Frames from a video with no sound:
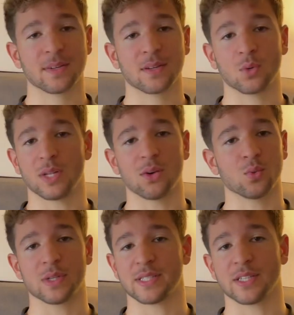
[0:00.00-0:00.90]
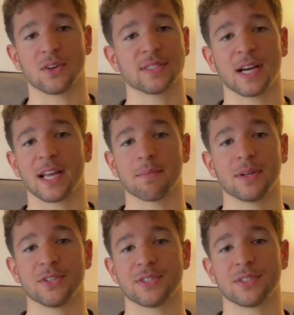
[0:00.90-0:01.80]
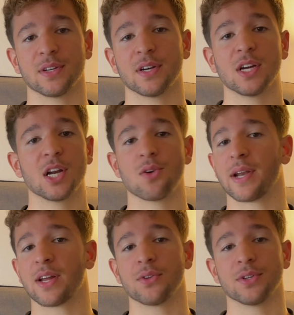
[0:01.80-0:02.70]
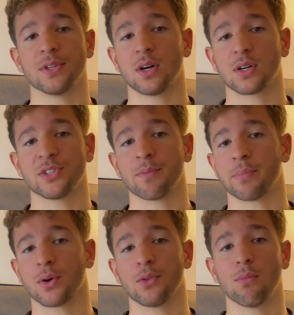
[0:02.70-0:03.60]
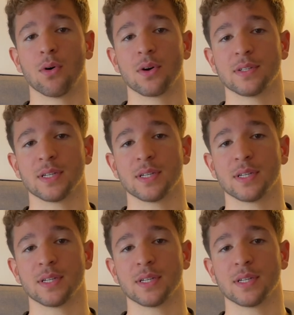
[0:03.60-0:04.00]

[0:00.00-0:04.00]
without wasting your time and just running on the dock, jumping on the board